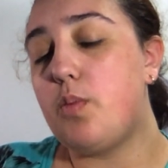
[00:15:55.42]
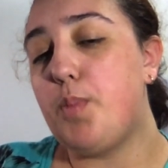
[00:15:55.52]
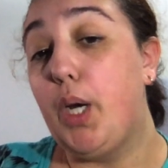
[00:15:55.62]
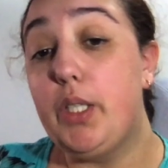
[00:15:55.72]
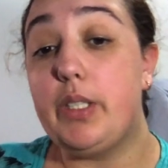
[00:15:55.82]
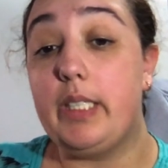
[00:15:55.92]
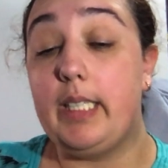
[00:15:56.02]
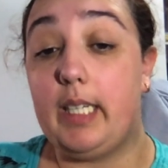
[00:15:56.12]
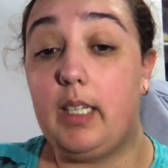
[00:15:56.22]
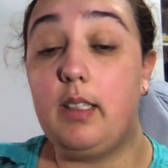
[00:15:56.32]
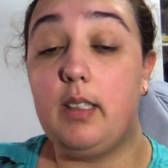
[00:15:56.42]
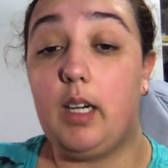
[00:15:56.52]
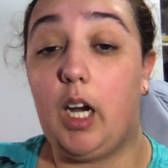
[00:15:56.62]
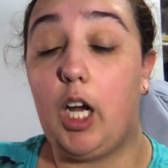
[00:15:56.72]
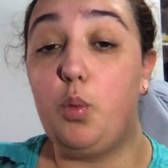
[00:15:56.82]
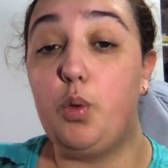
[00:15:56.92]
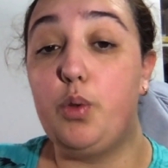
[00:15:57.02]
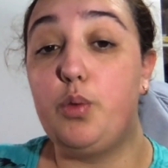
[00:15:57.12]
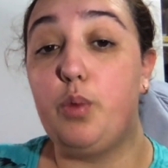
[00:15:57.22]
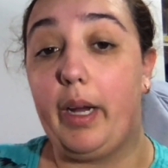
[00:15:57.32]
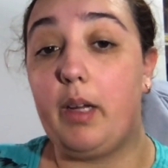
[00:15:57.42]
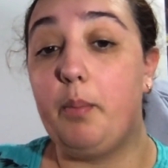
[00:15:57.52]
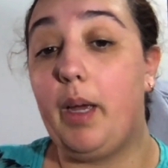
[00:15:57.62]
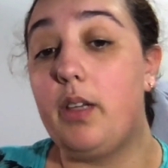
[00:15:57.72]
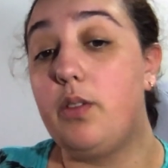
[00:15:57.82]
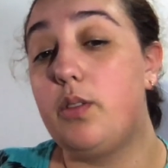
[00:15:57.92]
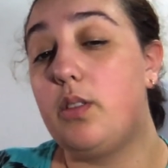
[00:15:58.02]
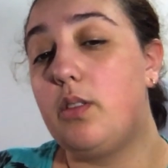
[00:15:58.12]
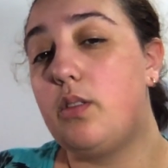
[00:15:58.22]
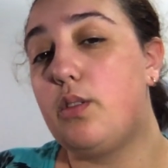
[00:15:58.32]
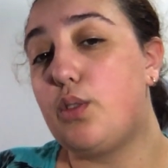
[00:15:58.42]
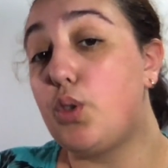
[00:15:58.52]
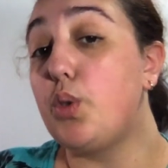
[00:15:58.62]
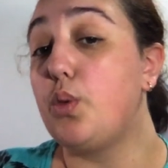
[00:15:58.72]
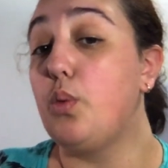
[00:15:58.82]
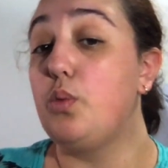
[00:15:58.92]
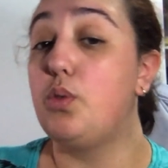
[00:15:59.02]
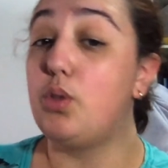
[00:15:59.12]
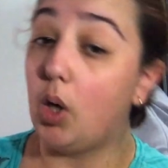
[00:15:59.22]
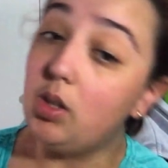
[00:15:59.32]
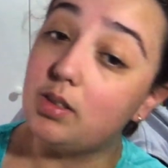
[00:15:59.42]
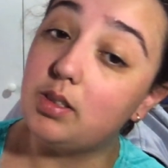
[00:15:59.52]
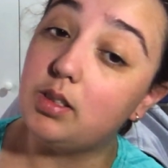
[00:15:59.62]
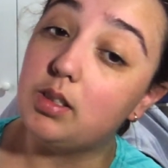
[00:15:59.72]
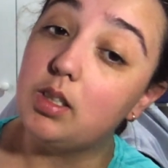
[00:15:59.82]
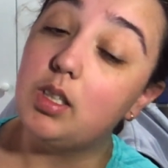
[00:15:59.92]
Personally, I would recommend Google Docs